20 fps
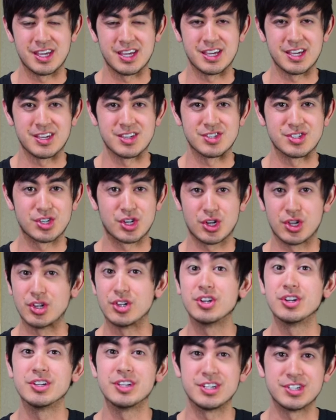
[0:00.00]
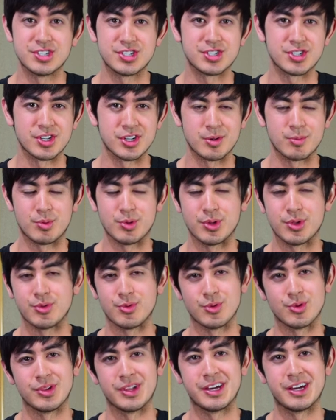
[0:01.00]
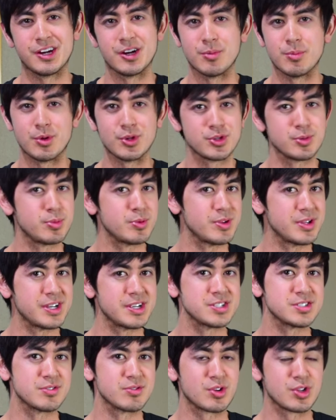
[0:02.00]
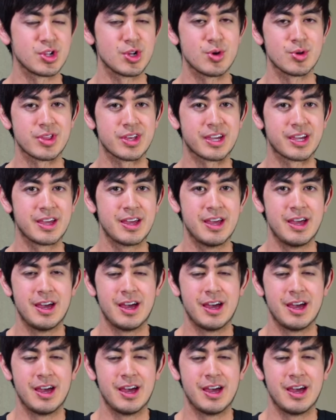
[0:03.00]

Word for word: is clearly discernible through a layer or multiple layers of clothing